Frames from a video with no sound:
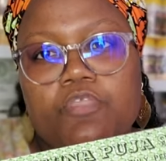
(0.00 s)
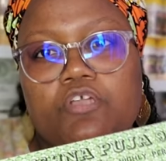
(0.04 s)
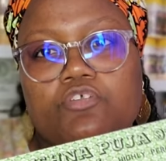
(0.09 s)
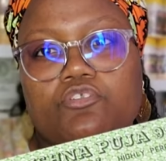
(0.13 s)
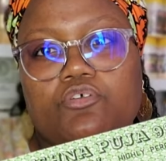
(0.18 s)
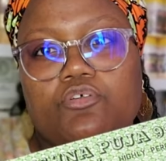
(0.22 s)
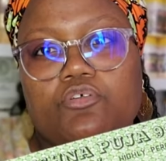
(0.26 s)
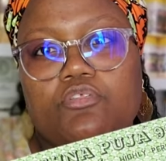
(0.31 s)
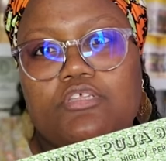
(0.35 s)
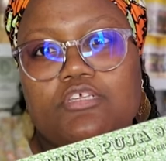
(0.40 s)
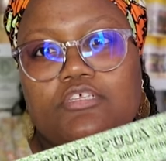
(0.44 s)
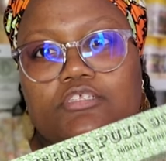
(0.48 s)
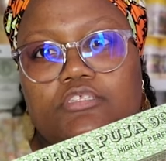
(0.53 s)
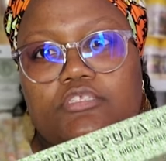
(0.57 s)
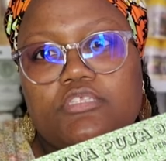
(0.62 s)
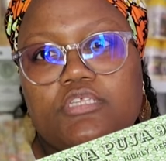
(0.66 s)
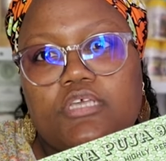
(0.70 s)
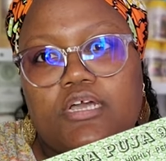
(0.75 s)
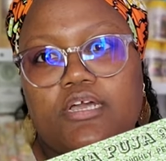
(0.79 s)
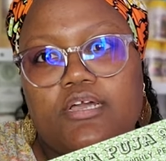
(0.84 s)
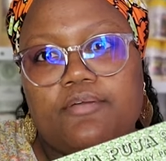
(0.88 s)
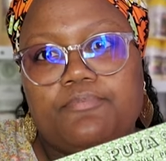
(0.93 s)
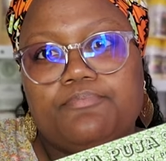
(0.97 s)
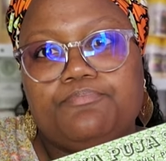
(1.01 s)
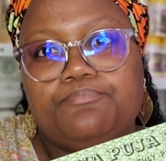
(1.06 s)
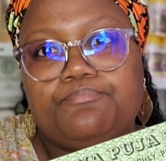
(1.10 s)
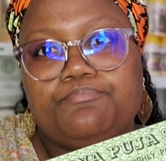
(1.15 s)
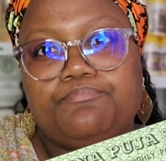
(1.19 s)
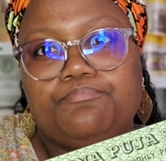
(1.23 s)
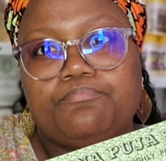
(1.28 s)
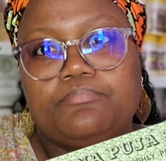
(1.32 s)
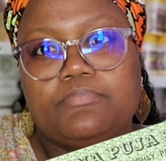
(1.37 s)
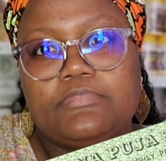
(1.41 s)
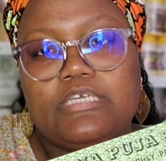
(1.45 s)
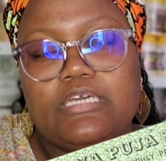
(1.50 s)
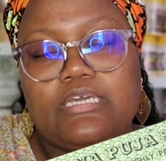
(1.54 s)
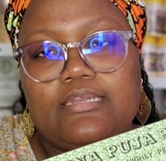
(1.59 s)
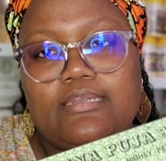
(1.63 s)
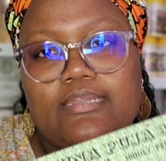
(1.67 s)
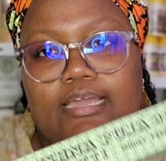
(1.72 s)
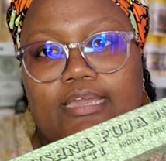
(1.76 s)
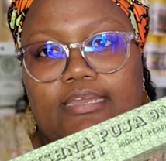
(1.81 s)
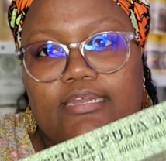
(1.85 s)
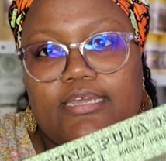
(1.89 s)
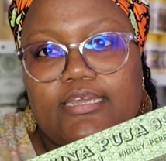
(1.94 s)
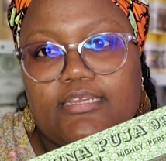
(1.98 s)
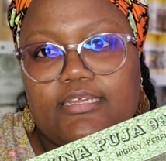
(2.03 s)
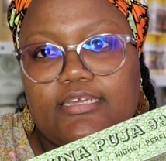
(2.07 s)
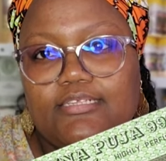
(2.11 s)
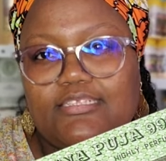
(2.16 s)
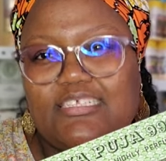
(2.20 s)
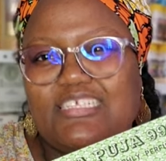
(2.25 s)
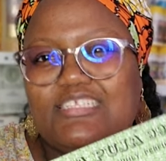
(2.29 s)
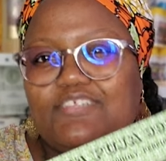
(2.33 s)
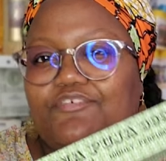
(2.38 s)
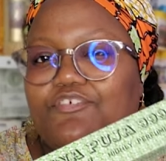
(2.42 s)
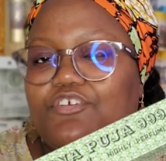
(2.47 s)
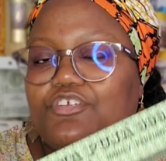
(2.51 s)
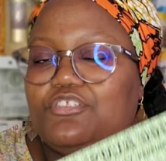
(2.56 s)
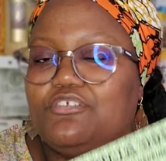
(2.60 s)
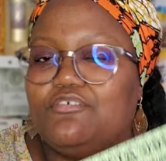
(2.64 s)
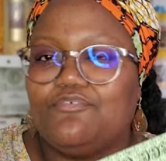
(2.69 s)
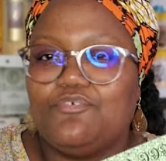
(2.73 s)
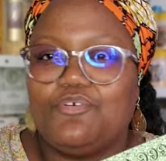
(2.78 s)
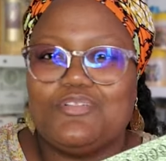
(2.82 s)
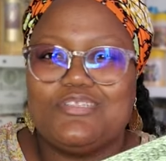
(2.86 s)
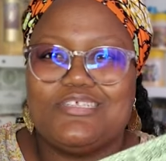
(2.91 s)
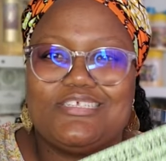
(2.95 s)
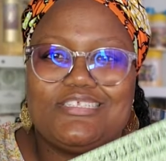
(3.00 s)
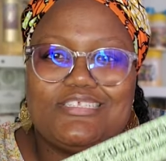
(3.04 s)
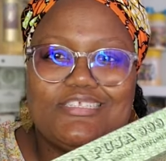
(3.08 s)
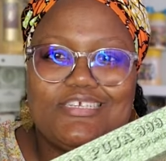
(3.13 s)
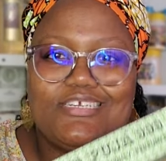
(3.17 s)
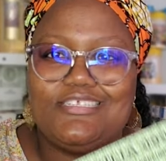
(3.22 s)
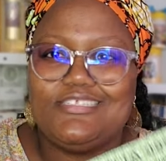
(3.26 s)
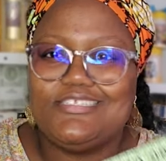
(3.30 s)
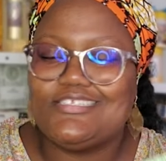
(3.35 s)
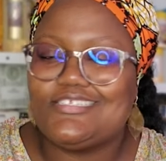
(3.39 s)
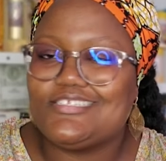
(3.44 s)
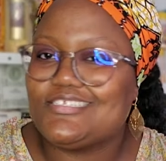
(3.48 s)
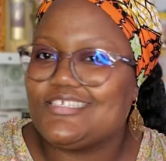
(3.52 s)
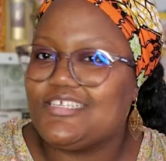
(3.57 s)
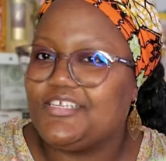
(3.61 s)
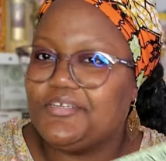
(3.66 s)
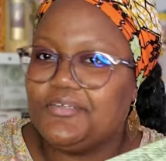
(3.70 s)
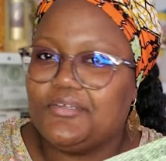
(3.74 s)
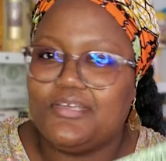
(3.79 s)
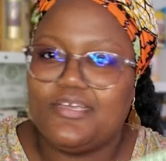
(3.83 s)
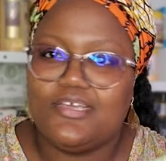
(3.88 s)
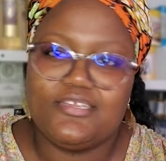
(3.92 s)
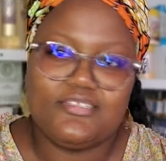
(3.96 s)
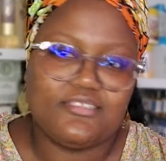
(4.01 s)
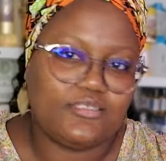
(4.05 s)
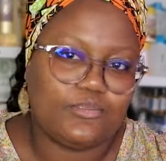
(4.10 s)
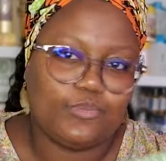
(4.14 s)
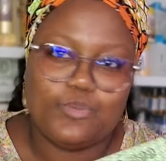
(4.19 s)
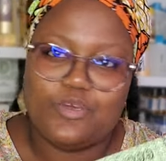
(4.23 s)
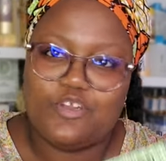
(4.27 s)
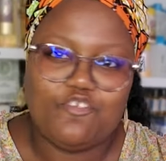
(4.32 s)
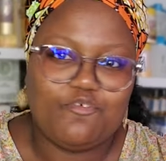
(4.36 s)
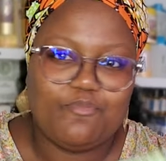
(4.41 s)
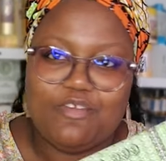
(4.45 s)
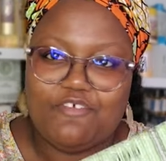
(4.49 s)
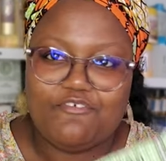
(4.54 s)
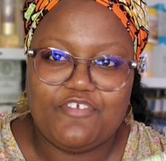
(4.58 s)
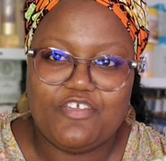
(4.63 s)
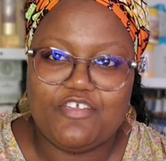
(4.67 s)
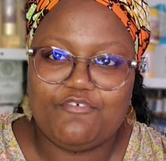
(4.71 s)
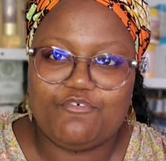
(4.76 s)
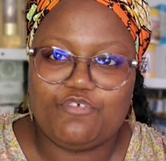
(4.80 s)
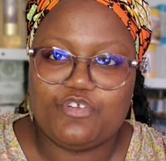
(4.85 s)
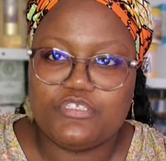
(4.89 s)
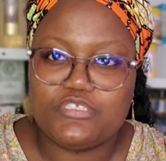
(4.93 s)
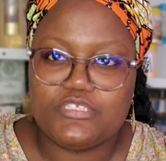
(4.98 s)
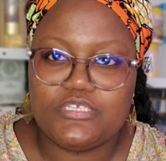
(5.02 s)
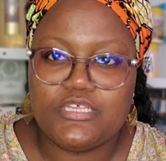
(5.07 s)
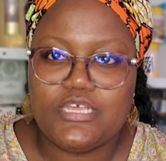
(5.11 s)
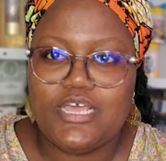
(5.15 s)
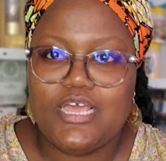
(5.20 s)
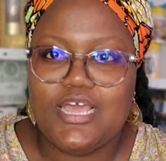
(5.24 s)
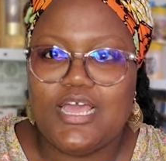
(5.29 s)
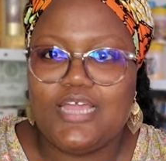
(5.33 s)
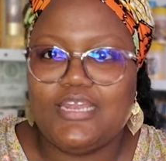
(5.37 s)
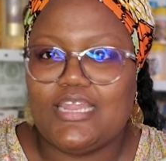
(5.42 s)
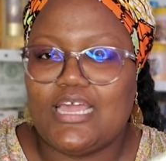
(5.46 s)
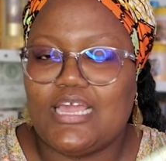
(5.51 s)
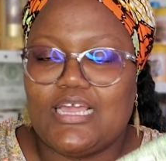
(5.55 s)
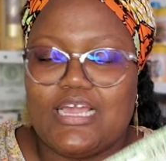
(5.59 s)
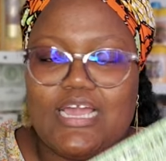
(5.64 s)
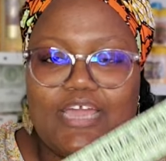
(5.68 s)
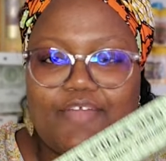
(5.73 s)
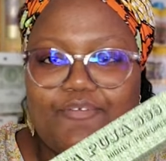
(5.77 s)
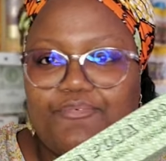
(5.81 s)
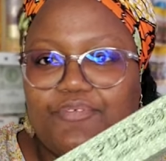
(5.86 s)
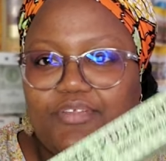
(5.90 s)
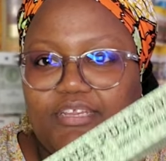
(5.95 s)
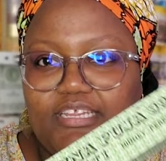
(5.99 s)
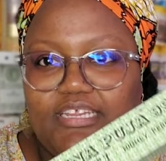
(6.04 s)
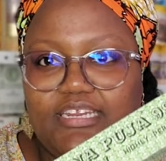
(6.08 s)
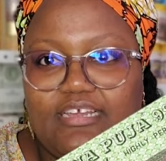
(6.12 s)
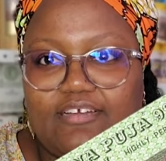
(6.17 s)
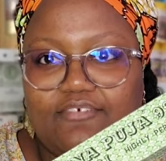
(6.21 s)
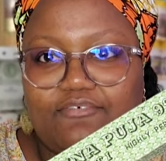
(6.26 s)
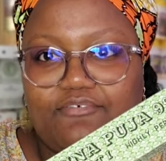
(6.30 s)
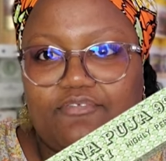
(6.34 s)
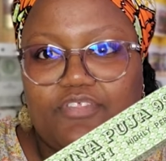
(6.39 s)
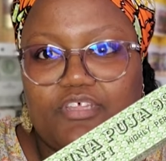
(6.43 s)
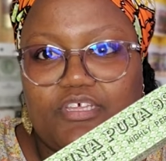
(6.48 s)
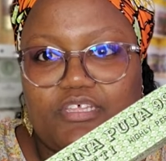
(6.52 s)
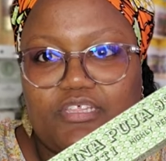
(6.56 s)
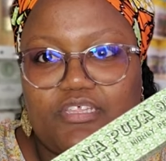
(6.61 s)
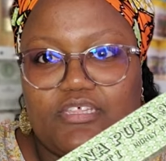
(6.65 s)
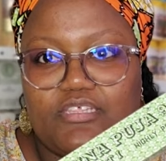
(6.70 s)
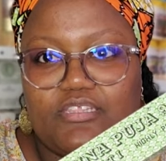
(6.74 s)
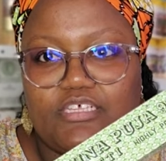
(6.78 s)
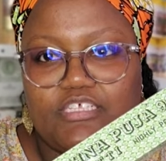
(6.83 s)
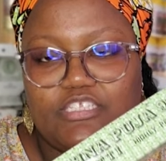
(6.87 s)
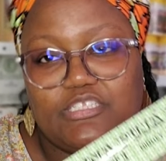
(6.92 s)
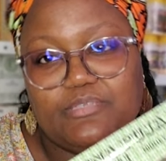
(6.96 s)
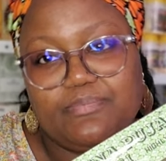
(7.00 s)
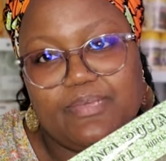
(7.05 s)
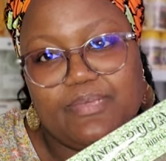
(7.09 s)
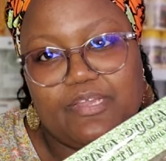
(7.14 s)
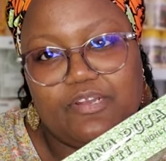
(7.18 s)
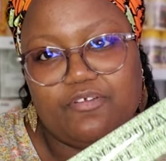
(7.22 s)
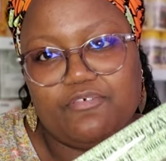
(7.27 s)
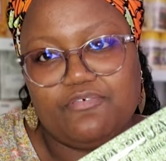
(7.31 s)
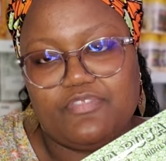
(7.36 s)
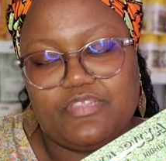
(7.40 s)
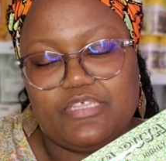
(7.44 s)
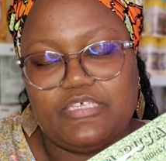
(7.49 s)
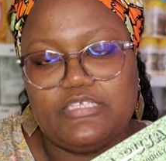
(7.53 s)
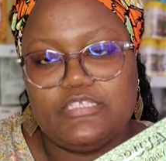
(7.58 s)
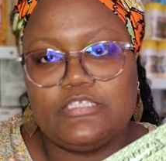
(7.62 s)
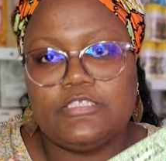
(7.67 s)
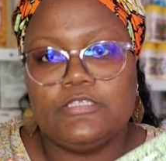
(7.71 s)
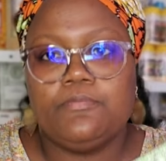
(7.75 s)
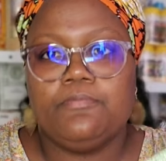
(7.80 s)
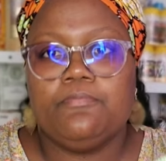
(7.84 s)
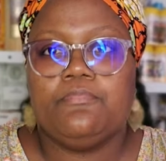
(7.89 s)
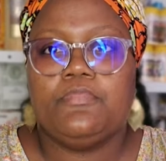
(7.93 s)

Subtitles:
So this 99 incense, first of all, the scent is one of my favorites. Like, I really love the smell of this.